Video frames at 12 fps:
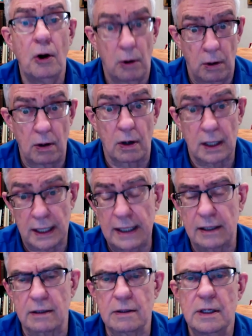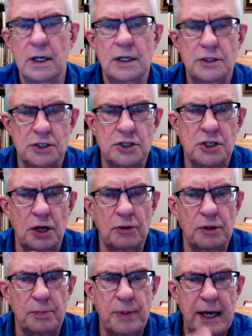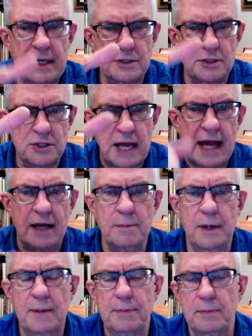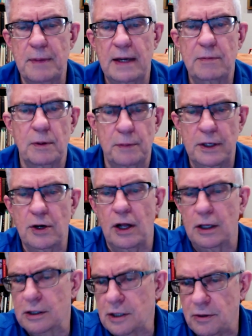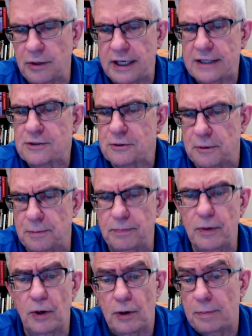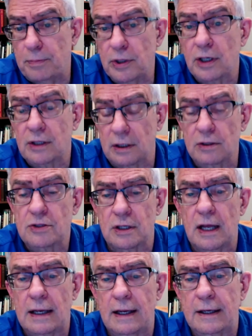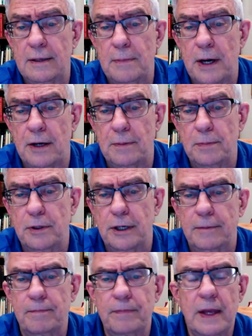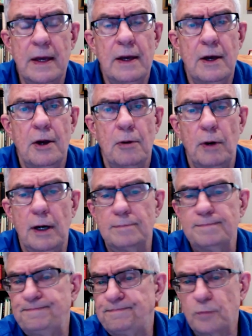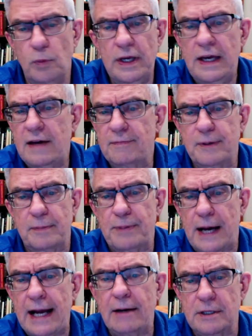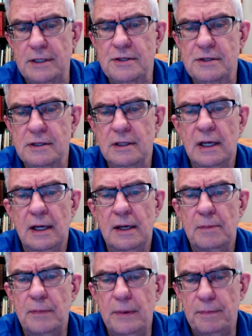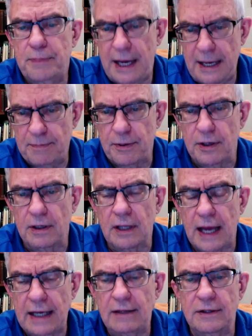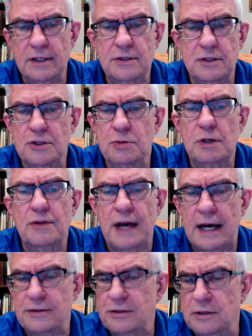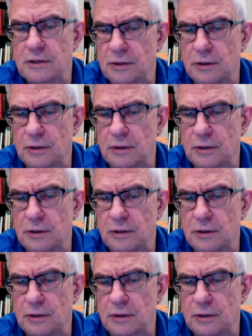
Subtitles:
or later just sew the pages, stack them up, and make what we call a codex or a book that looks a lot like a modern book. Well, we have papyrus paper like this is 3,000 years